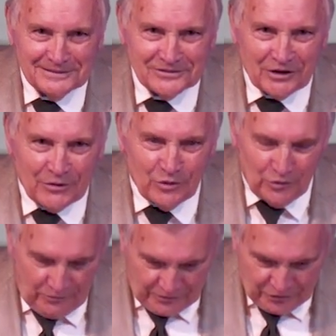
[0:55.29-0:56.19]
So I went
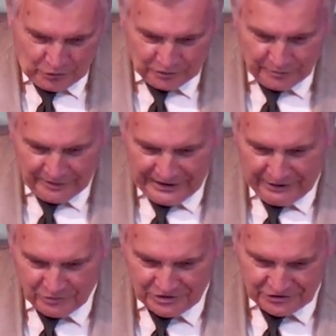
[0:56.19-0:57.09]
over and told them that
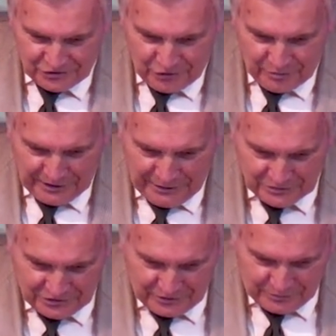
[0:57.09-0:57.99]
was a sermon I
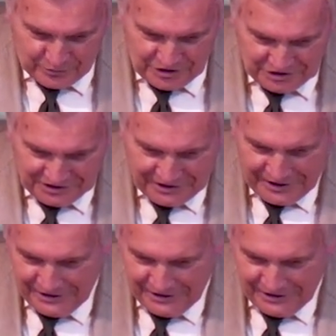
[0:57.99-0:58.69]
was going to preach today,